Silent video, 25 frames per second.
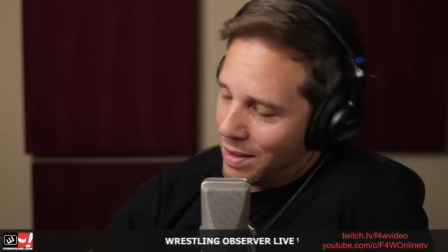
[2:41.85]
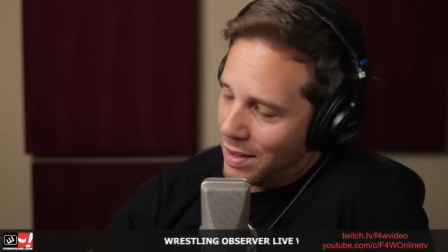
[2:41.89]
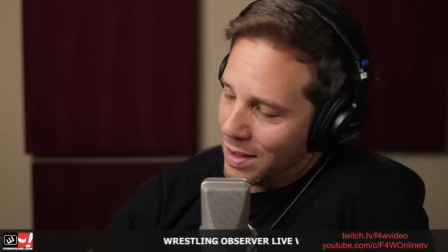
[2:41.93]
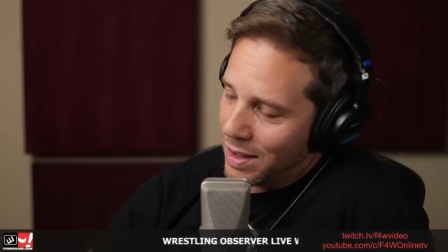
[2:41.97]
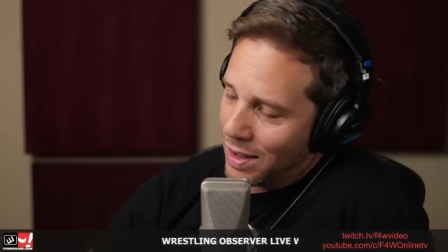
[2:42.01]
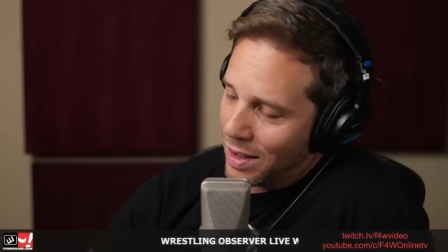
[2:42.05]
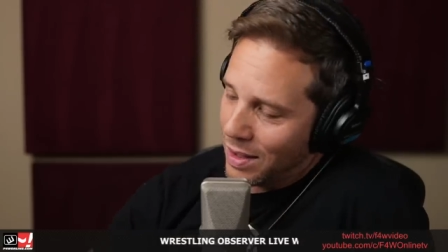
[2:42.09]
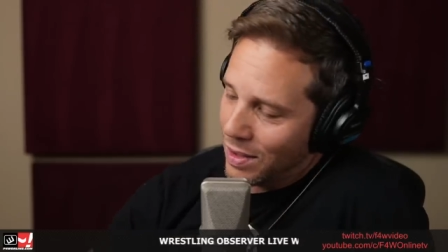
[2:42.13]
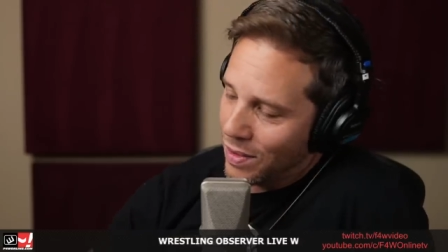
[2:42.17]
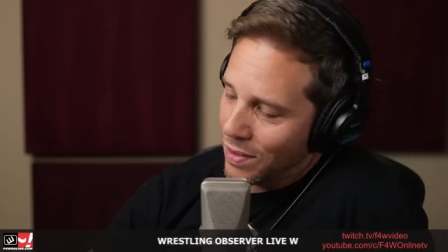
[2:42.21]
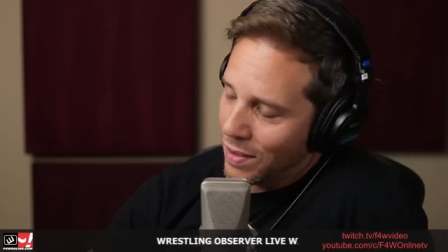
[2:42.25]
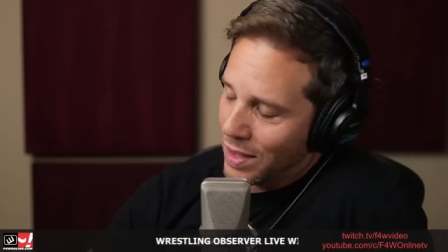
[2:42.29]

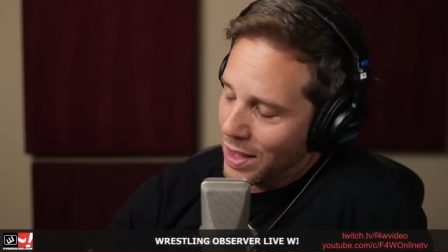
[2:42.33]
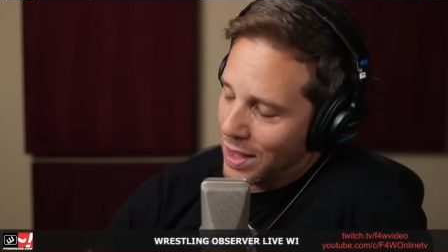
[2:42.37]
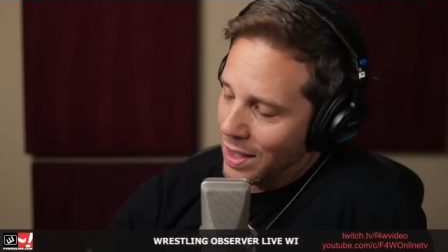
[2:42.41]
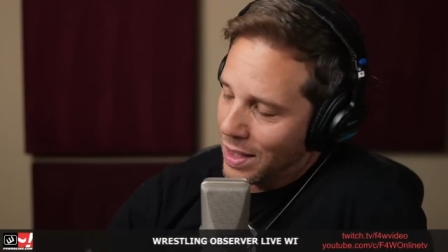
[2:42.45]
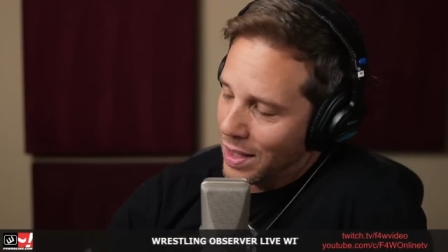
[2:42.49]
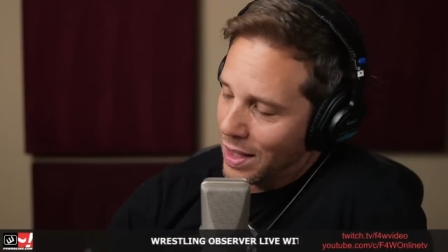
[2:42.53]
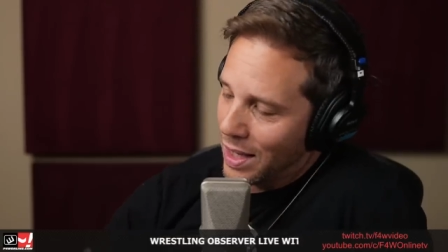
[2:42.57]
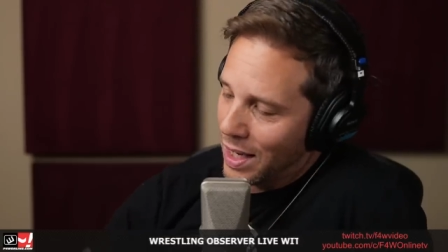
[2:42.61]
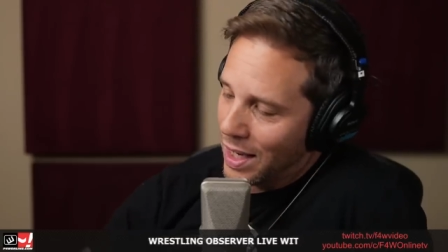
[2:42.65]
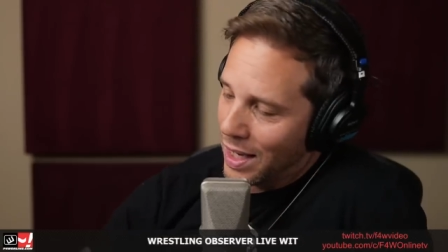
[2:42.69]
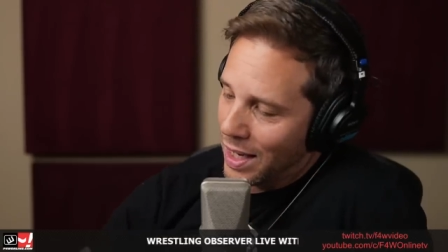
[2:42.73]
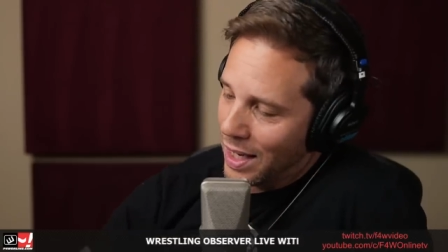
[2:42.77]
here
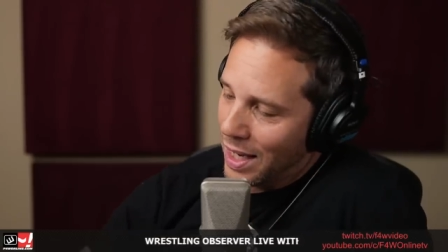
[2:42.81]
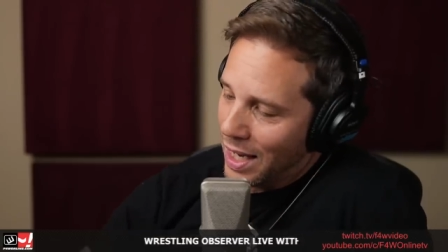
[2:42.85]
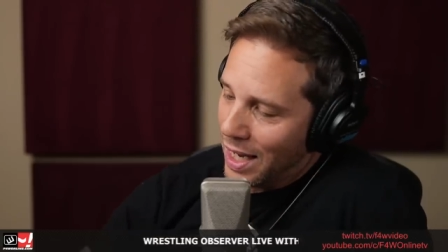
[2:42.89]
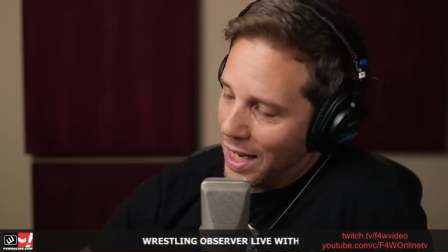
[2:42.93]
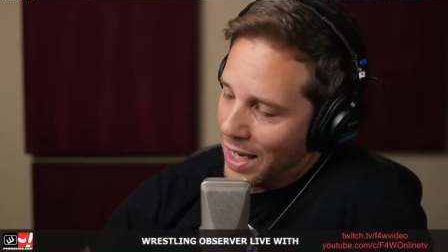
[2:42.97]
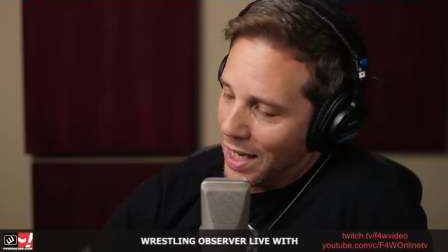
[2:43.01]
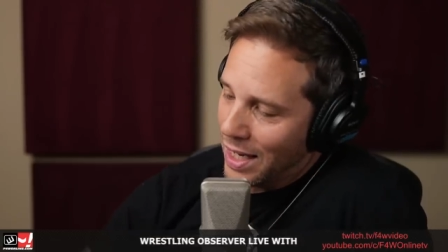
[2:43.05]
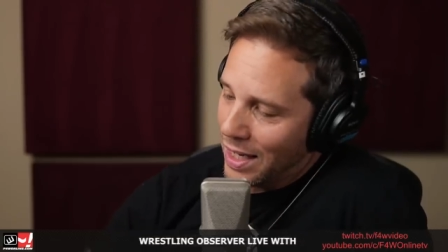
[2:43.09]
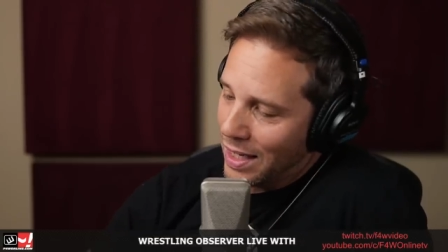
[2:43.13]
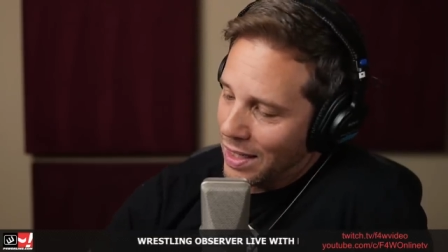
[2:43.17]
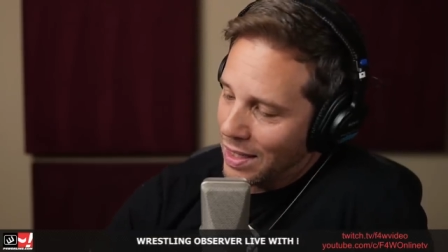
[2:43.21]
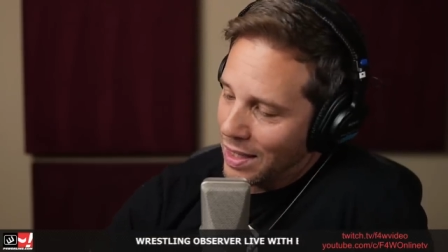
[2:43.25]
in uh,
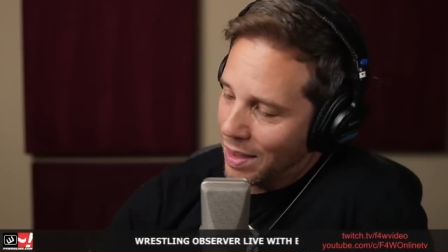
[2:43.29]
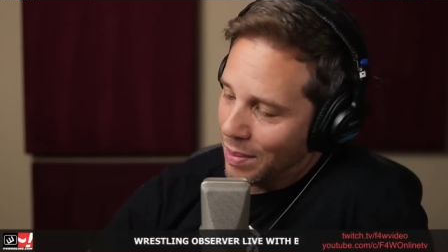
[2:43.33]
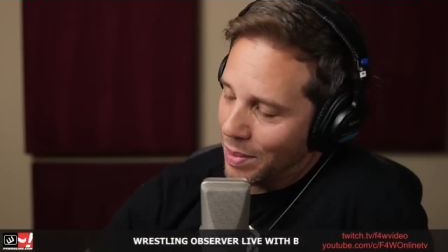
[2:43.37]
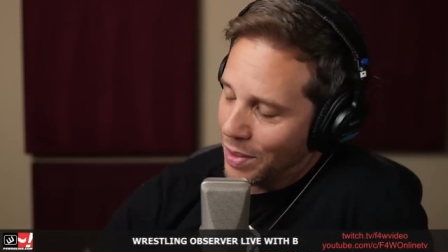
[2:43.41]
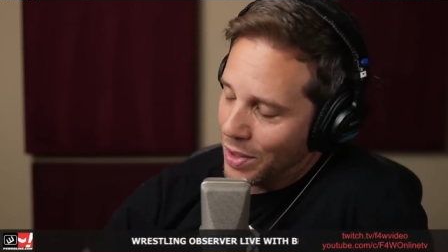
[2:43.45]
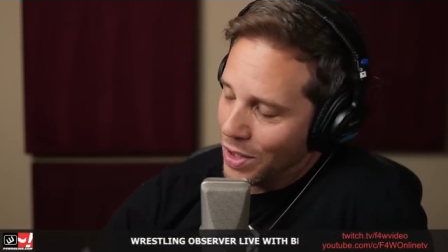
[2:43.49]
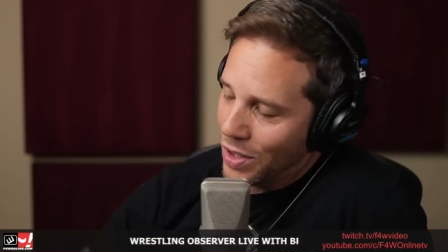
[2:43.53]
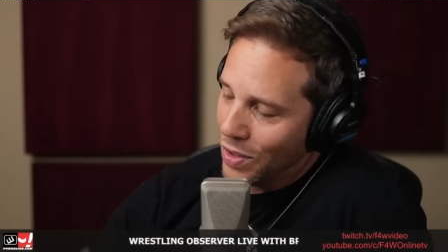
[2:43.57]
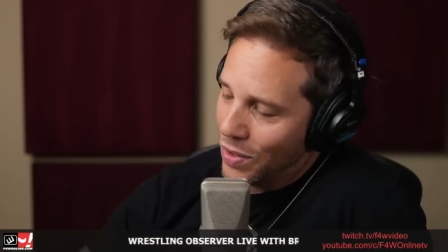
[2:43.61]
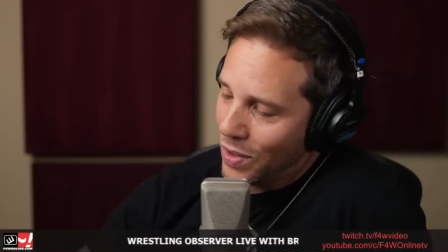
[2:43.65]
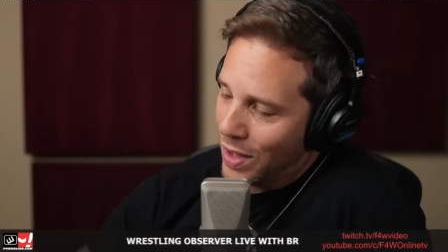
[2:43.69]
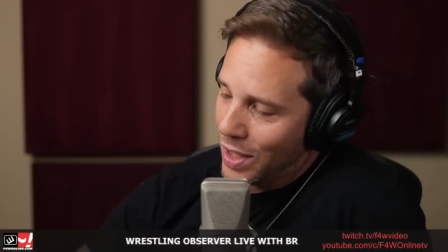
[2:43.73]

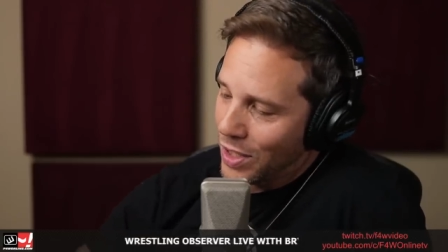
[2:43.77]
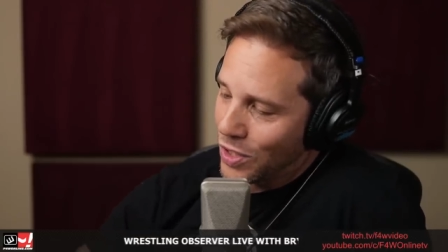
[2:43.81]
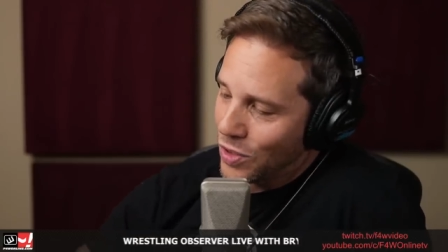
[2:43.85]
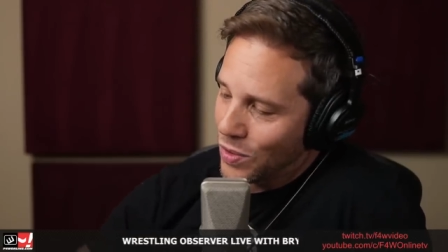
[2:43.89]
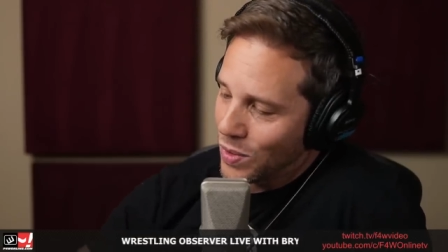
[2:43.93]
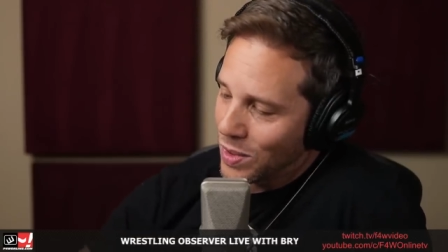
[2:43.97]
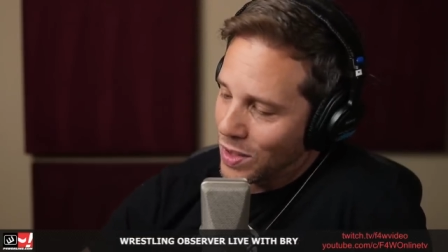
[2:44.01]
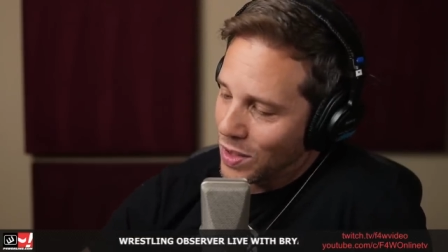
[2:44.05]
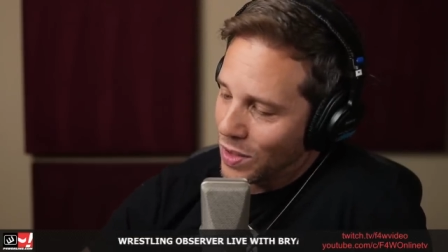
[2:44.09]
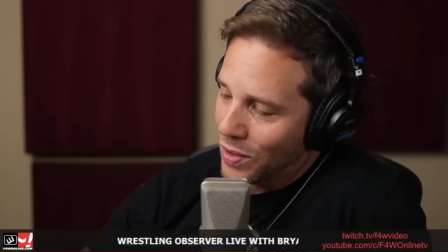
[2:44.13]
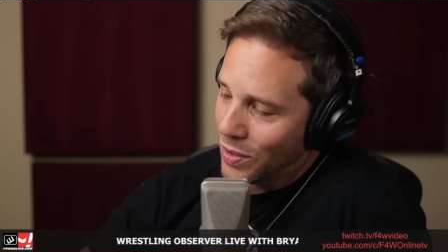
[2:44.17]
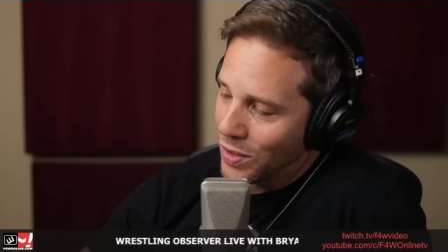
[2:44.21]
AEW as
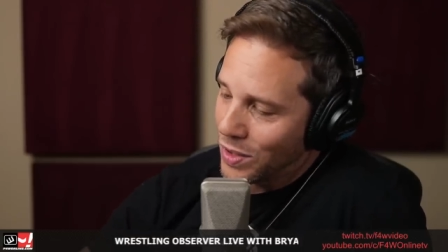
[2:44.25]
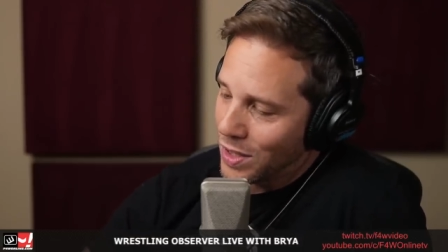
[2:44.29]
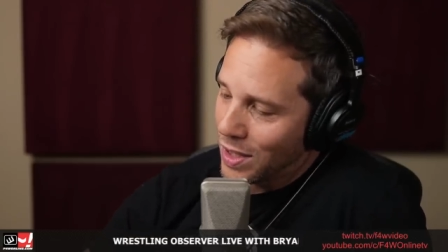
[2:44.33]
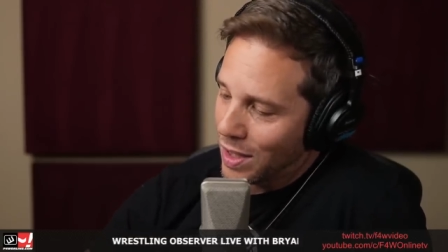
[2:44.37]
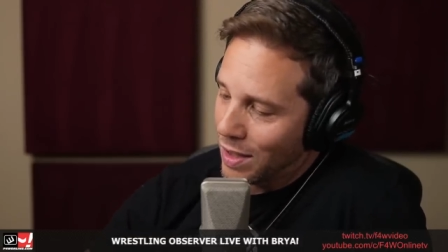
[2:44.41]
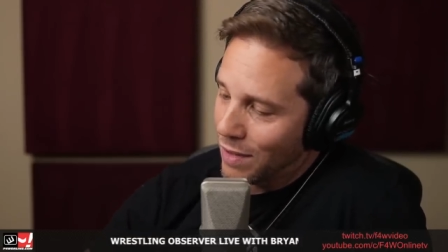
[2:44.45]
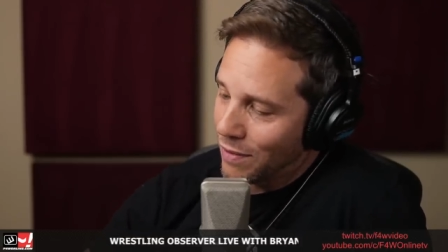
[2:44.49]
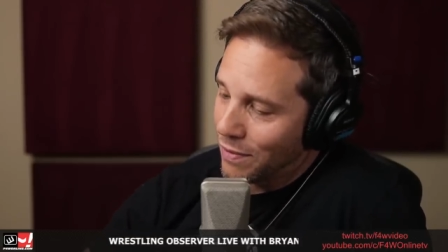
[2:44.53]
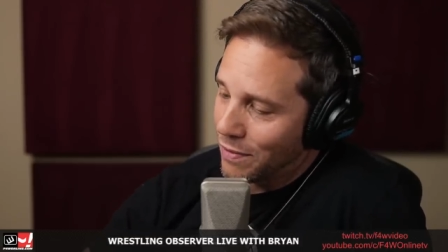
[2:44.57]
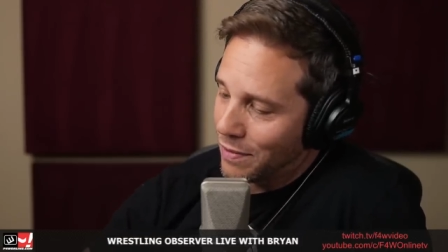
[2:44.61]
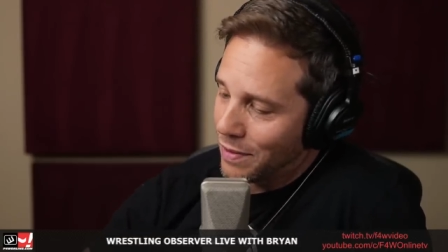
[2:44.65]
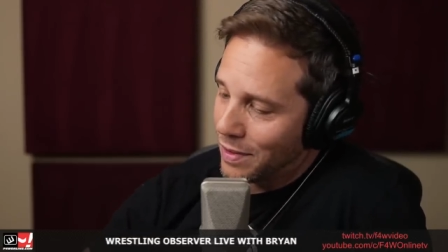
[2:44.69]
a result
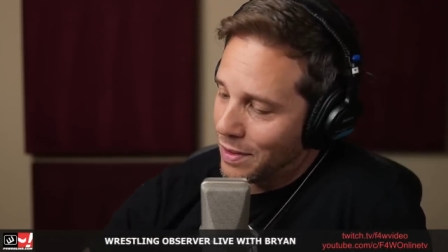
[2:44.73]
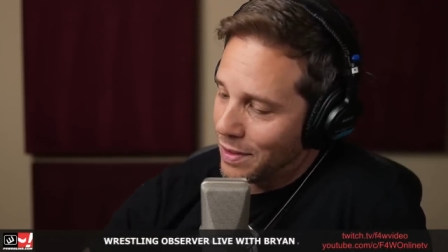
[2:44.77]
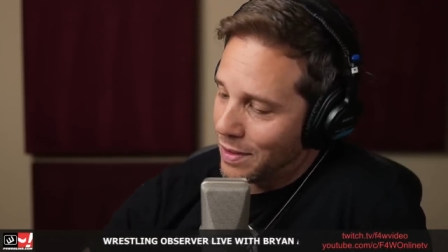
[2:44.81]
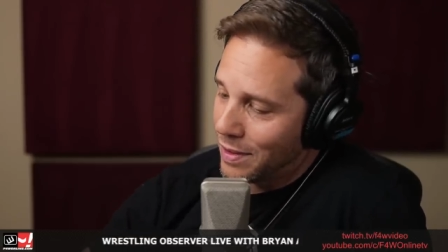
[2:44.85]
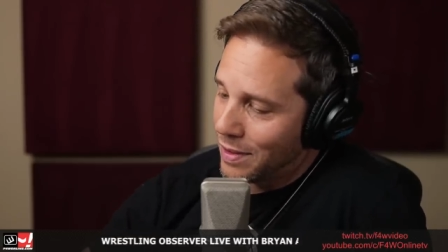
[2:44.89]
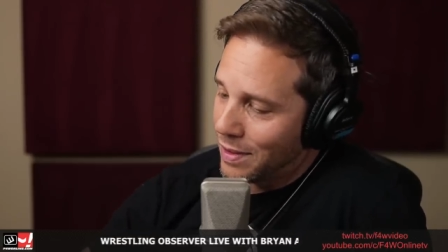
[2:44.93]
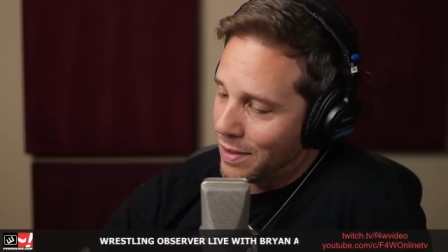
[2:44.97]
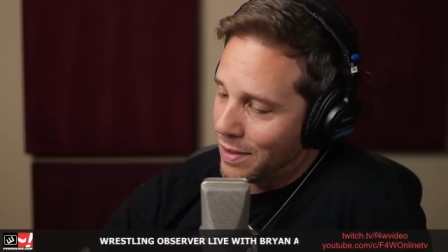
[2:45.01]
of